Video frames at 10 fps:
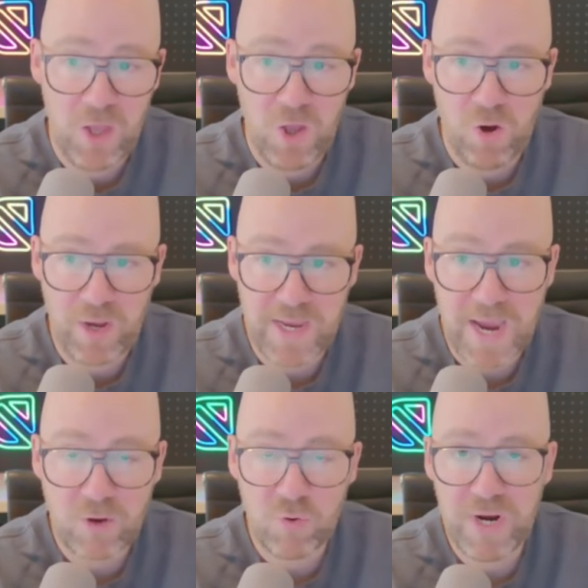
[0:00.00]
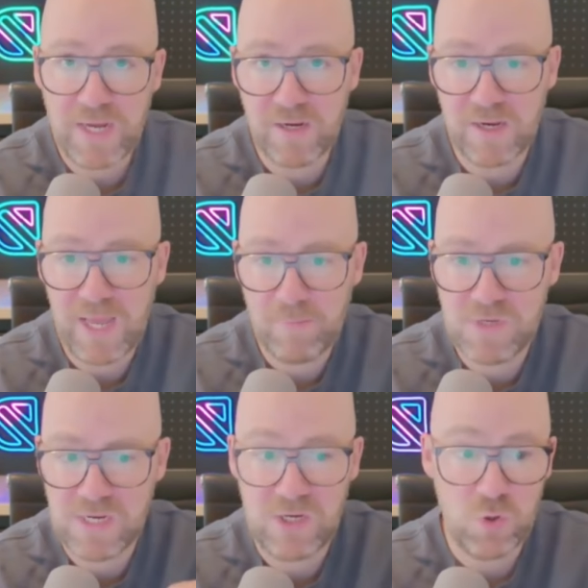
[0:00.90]
Okay, I created an
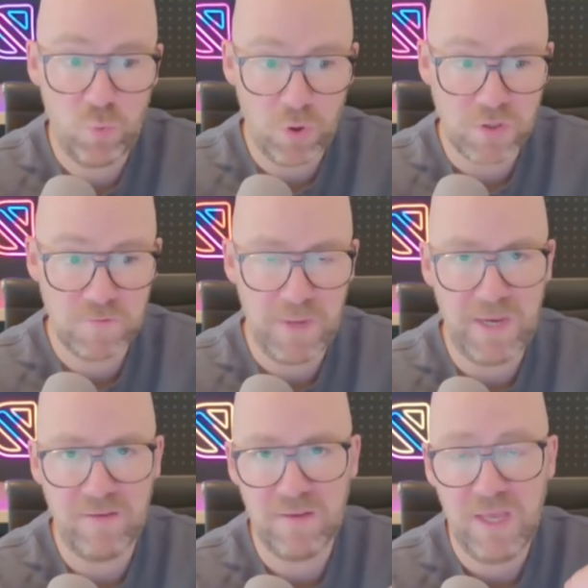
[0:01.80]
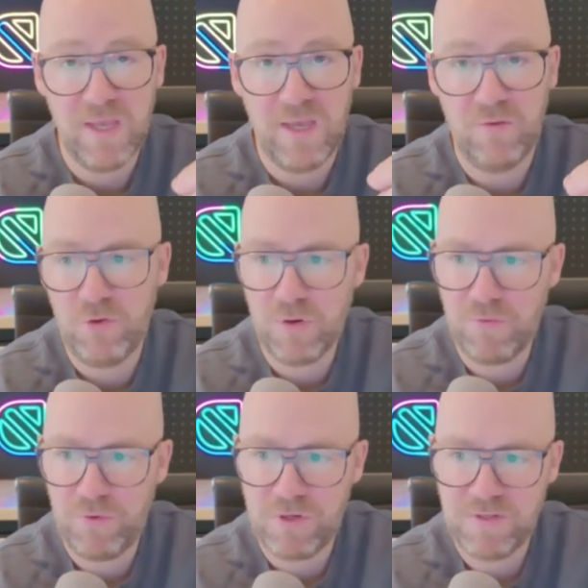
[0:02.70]
empty and new workspace. If you are
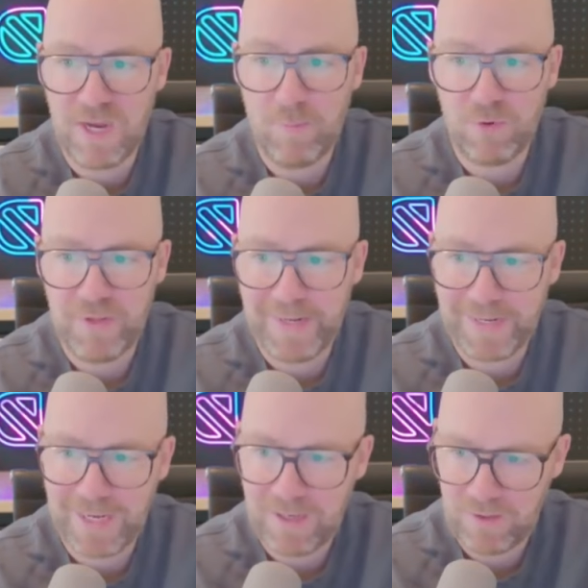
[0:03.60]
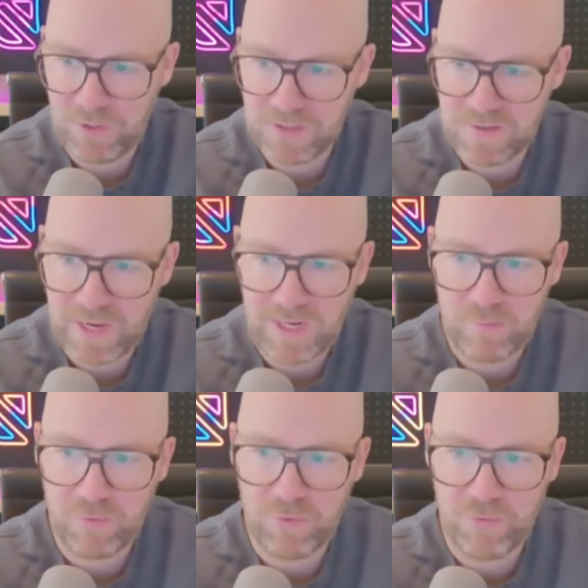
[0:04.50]
first time on Datacake, you can sign
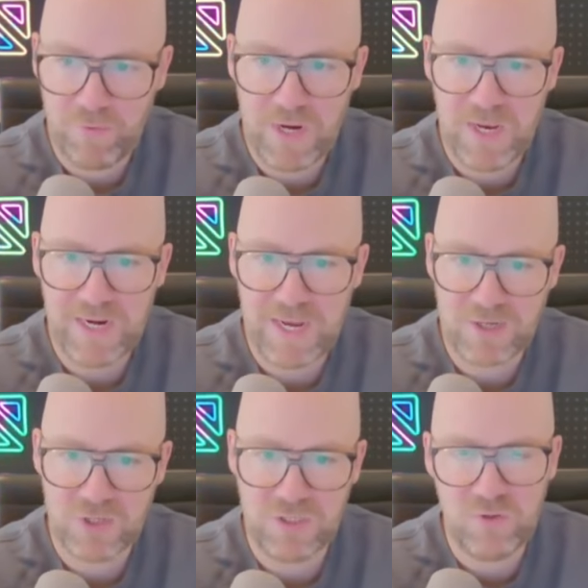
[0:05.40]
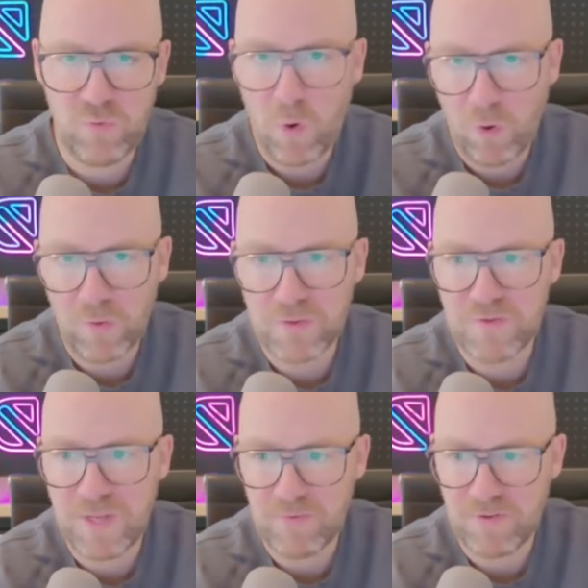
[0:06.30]
up for free and actually do all the
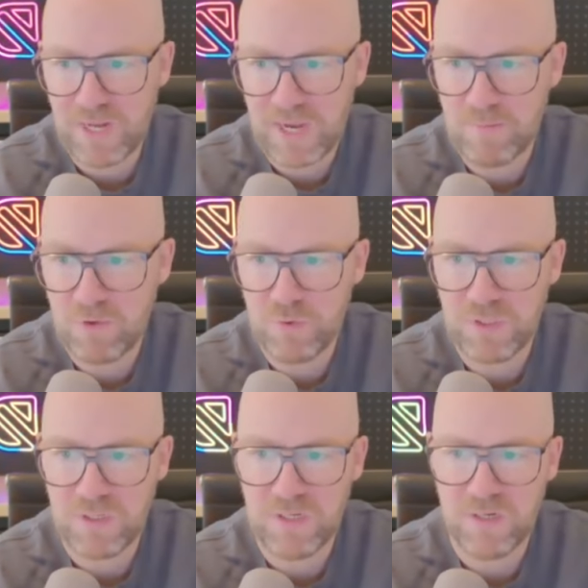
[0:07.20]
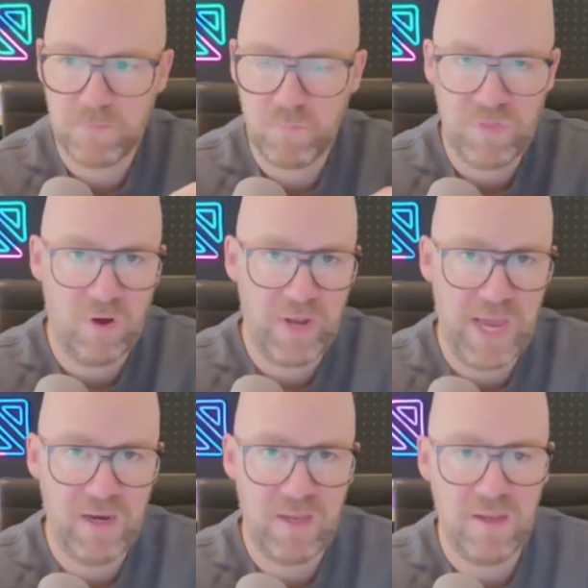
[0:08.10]
steps that I'm doing here without
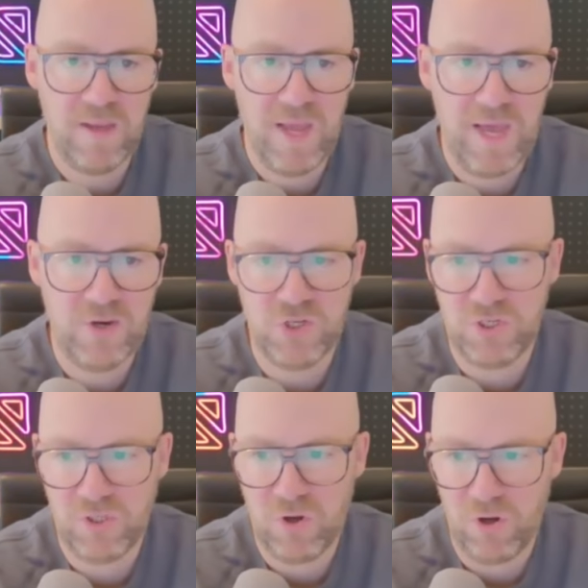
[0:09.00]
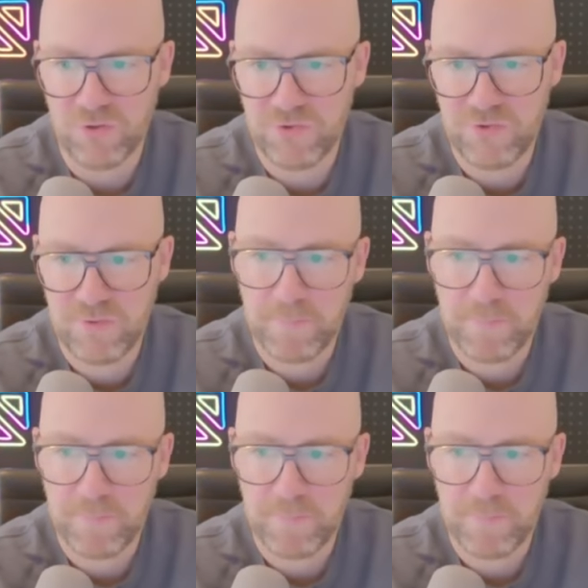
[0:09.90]
any additional costs.